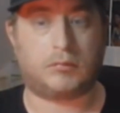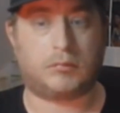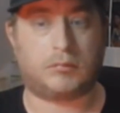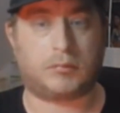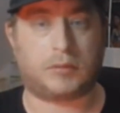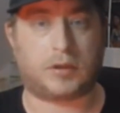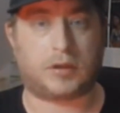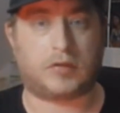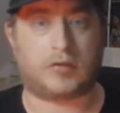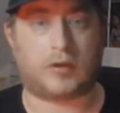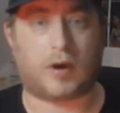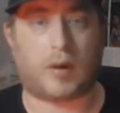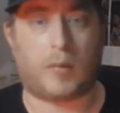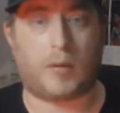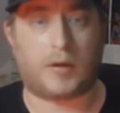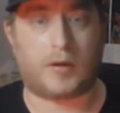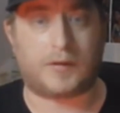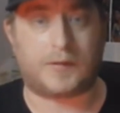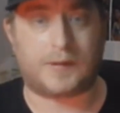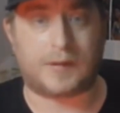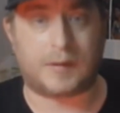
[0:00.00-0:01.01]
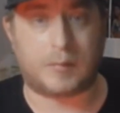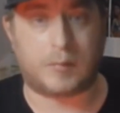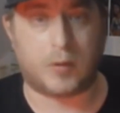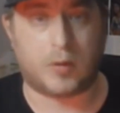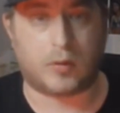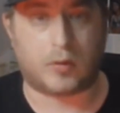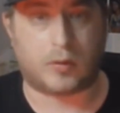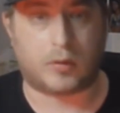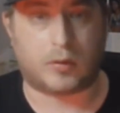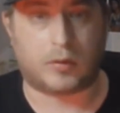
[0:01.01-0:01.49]
because I want to see
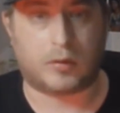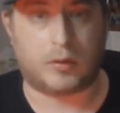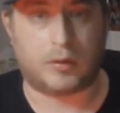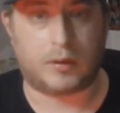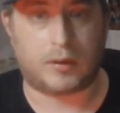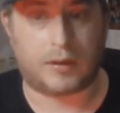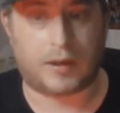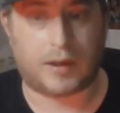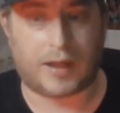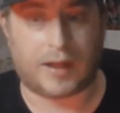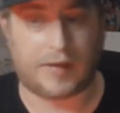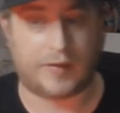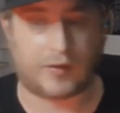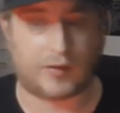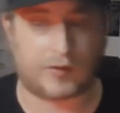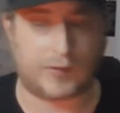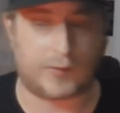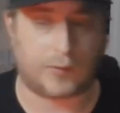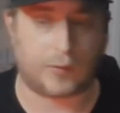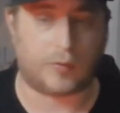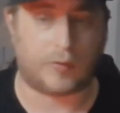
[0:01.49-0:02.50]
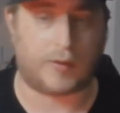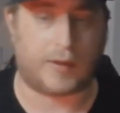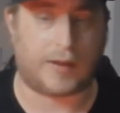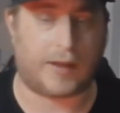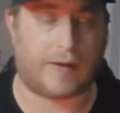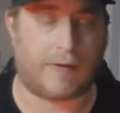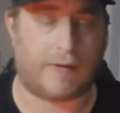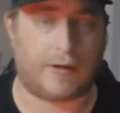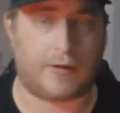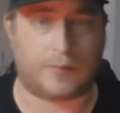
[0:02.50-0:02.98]
more, and there's a story
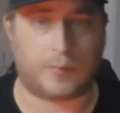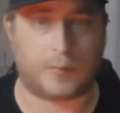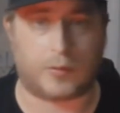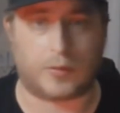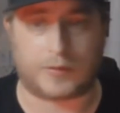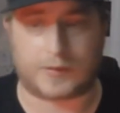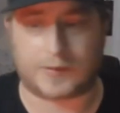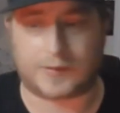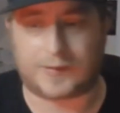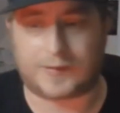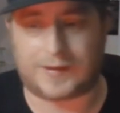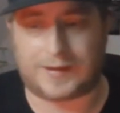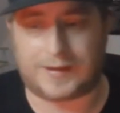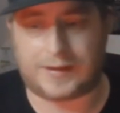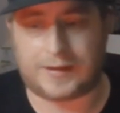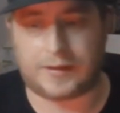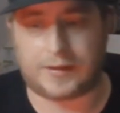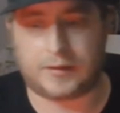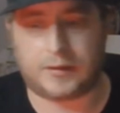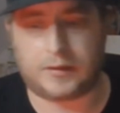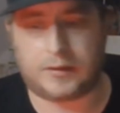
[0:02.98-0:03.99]
there, and there's more to see.